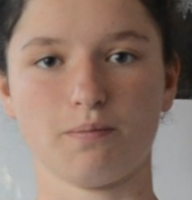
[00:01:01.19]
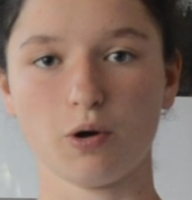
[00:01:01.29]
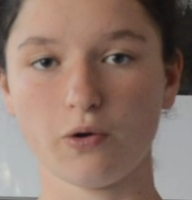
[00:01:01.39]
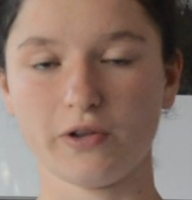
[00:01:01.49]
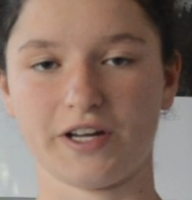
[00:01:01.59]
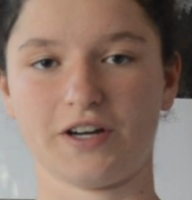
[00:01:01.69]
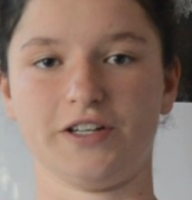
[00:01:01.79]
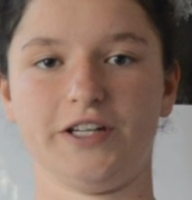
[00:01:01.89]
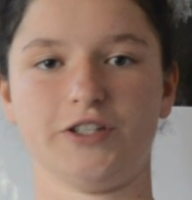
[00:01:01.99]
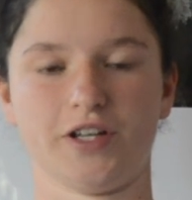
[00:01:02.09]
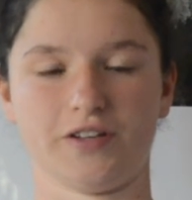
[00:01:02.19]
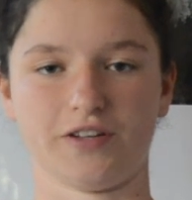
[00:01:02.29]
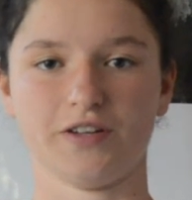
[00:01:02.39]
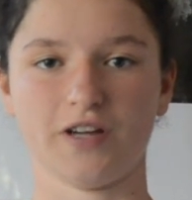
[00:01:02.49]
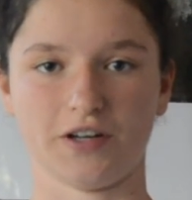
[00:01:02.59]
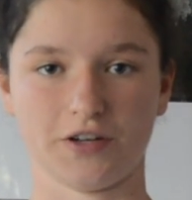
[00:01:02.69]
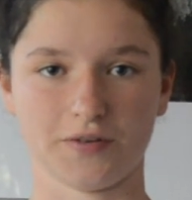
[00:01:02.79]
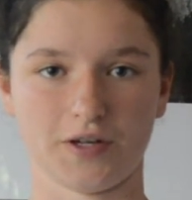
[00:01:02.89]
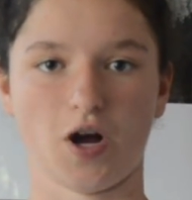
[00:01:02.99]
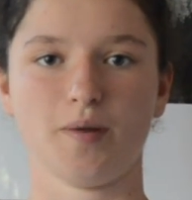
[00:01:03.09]
pulling on each other and
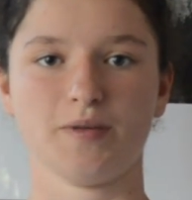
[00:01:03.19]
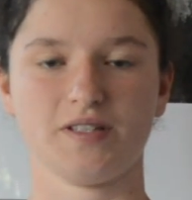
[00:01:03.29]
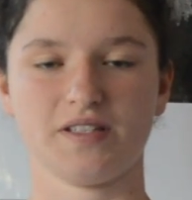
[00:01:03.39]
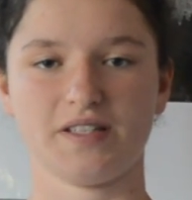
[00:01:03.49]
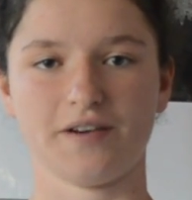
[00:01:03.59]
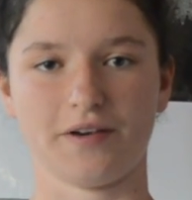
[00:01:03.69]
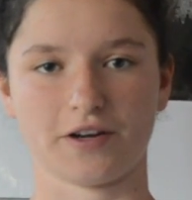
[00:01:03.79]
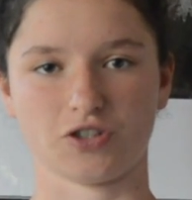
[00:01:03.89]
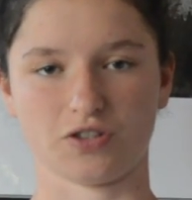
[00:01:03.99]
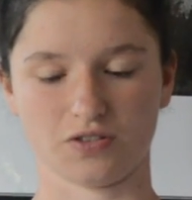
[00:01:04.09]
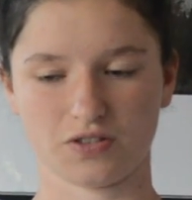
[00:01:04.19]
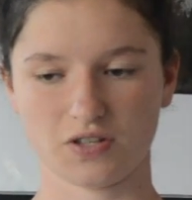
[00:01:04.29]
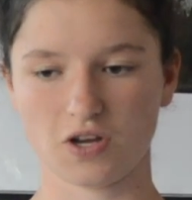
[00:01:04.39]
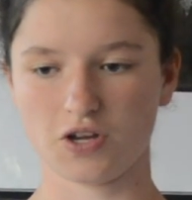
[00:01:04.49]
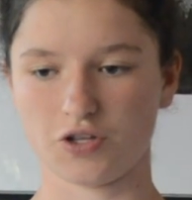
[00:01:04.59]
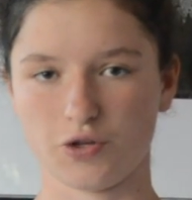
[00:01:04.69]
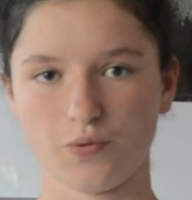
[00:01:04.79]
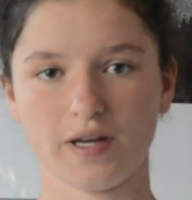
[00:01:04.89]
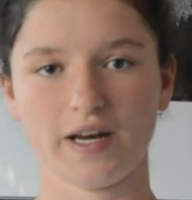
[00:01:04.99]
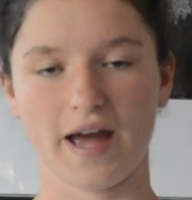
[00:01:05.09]
going opposite directions, you
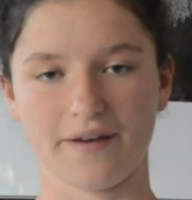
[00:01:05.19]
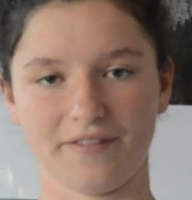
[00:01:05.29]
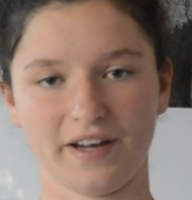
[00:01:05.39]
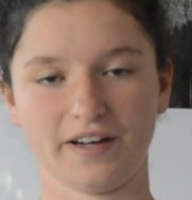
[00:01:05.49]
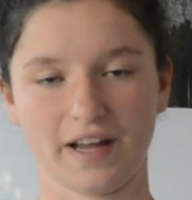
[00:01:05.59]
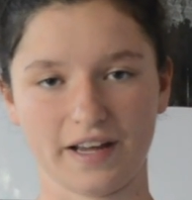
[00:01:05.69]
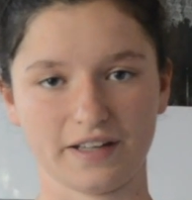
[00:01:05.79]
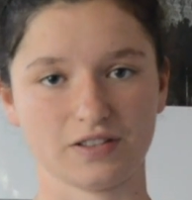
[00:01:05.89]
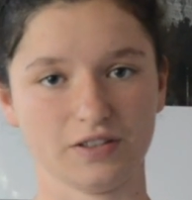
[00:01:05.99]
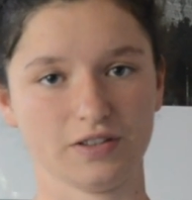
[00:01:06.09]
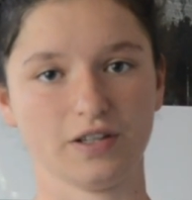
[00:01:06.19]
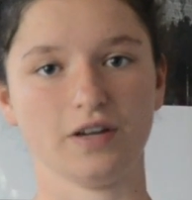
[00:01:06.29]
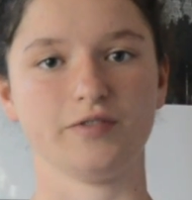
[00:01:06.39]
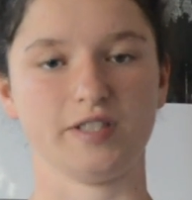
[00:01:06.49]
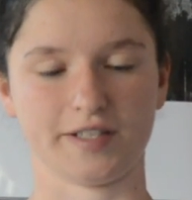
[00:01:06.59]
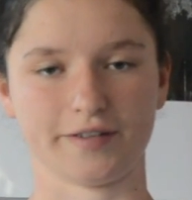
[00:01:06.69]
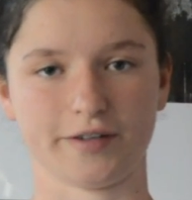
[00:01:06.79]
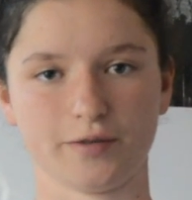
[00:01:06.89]
would have an answer of 0.